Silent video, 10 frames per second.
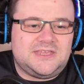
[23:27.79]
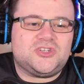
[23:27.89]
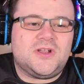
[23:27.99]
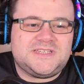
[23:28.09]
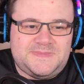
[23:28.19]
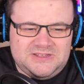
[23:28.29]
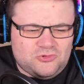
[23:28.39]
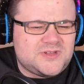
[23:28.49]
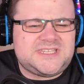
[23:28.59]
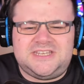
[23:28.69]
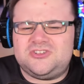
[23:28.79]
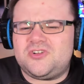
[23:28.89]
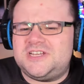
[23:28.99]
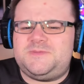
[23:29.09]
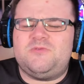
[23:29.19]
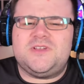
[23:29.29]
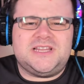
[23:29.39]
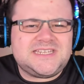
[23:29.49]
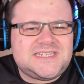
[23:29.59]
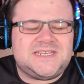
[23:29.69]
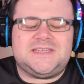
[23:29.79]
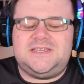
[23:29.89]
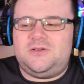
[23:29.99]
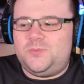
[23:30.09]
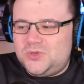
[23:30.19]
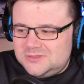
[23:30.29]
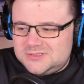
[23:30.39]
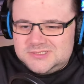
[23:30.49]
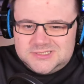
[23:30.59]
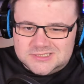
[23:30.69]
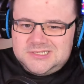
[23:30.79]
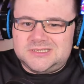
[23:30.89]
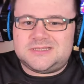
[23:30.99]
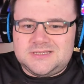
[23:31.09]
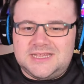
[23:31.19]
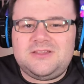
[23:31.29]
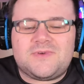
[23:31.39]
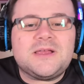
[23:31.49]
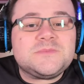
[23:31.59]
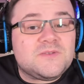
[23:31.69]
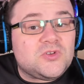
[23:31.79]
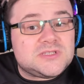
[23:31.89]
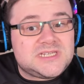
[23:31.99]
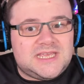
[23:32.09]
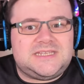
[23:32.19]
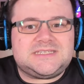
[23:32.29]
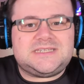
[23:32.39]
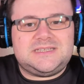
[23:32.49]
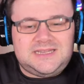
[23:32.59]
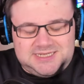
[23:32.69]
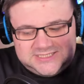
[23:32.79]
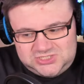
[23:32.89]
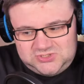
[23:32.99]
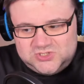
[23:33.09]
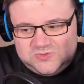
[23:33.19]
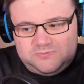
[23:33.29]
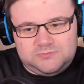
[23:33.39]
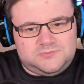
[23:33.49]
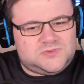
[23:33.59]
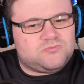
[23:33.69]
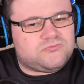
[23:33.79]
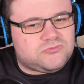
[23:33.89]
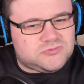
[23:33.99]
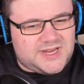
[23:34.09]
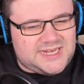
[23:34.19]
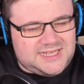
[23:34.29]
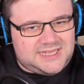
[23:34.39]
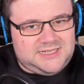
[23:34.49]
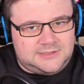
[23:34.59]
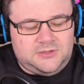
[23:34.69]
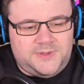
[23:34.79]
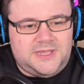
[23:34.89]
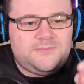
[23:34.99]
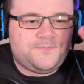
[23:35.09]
You're trying to be gritty. You're trying to be realistic, you know, but it's like in the realms of good taste, let's just rein it in a little bit.